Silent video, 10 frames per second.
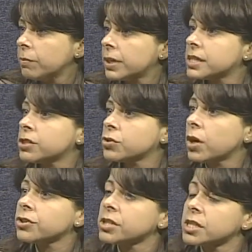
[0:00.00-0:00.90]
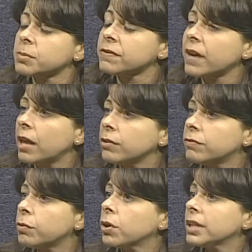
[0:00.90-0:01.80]
but it's instructions to be followed
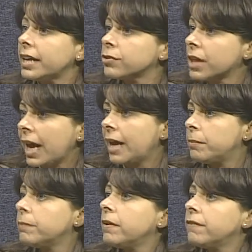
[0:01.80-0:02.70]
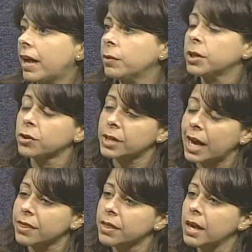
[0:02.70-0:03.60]
for a later time following your death.